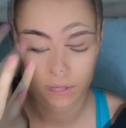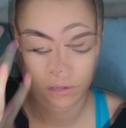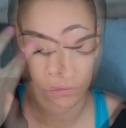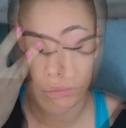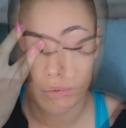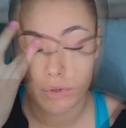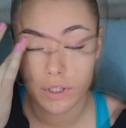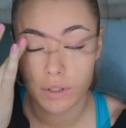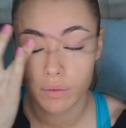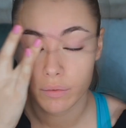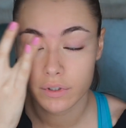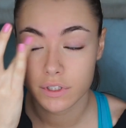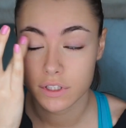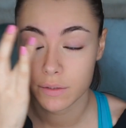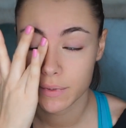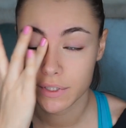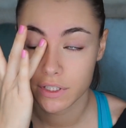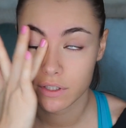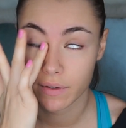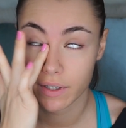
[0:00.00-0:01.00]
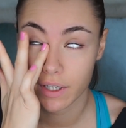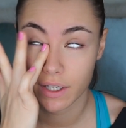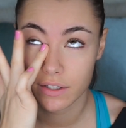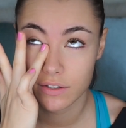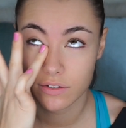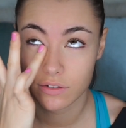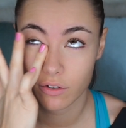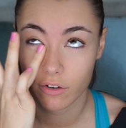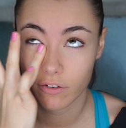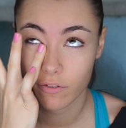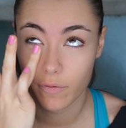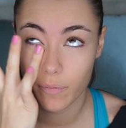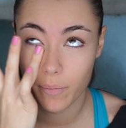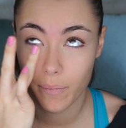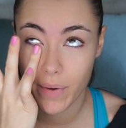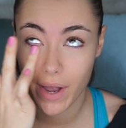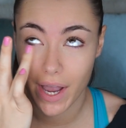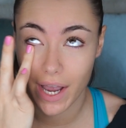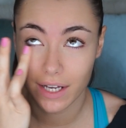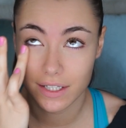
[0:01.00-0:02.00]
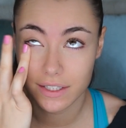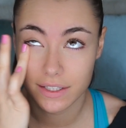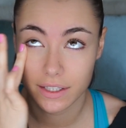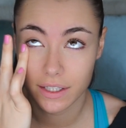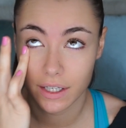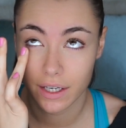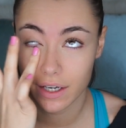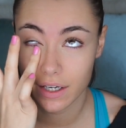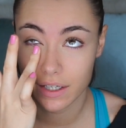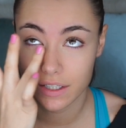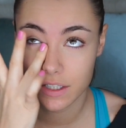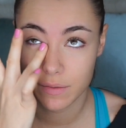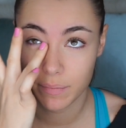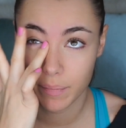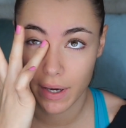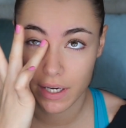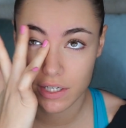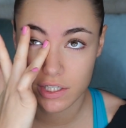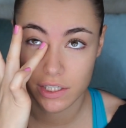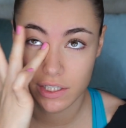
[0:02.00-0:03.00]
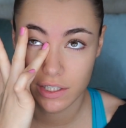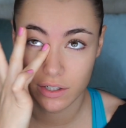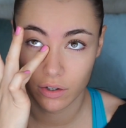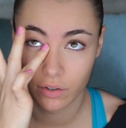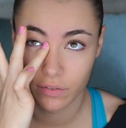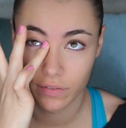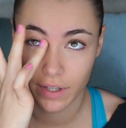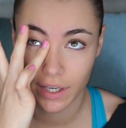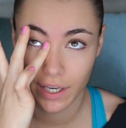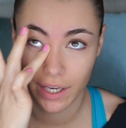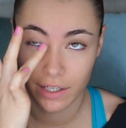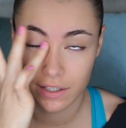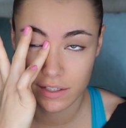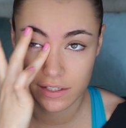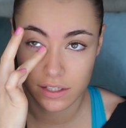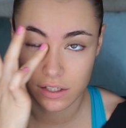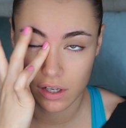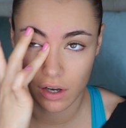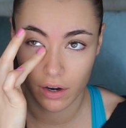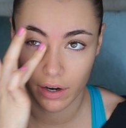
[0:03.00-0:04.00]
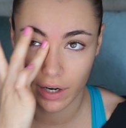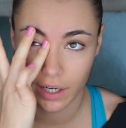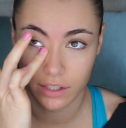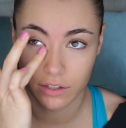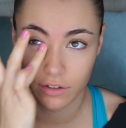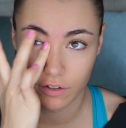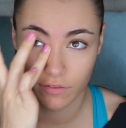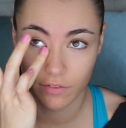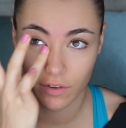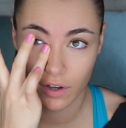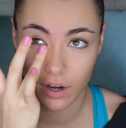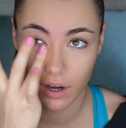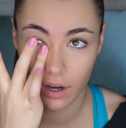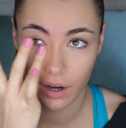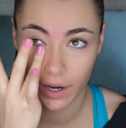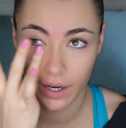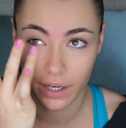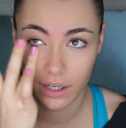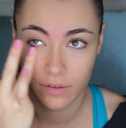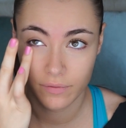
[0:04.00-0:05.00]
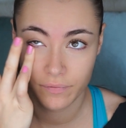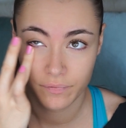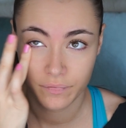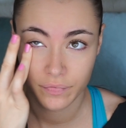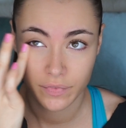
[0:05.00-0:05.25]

What you want to be doing is sort of patting it, especially on the inside of the eye,